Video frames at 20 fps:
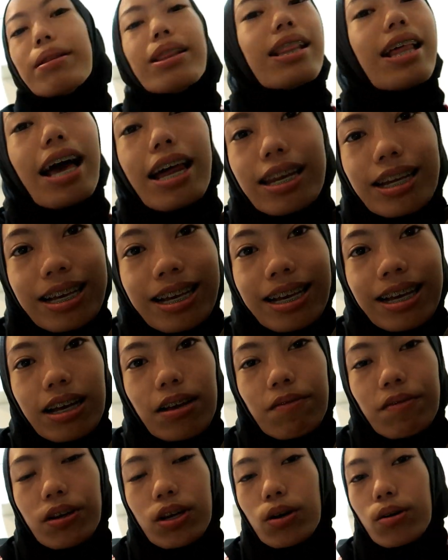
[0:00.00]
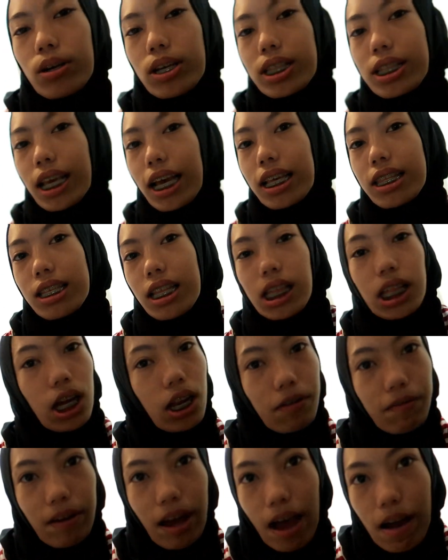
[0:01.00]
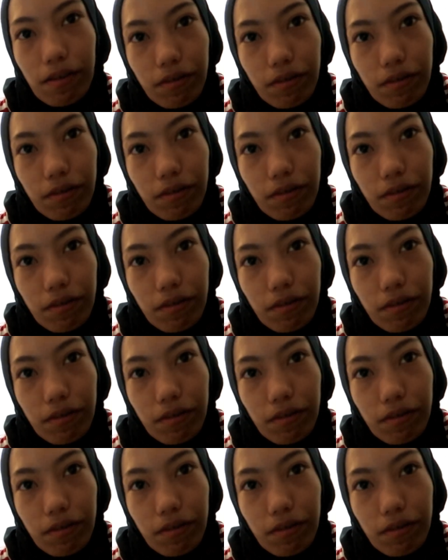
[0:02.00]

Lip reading: planning, even though it takes a lot of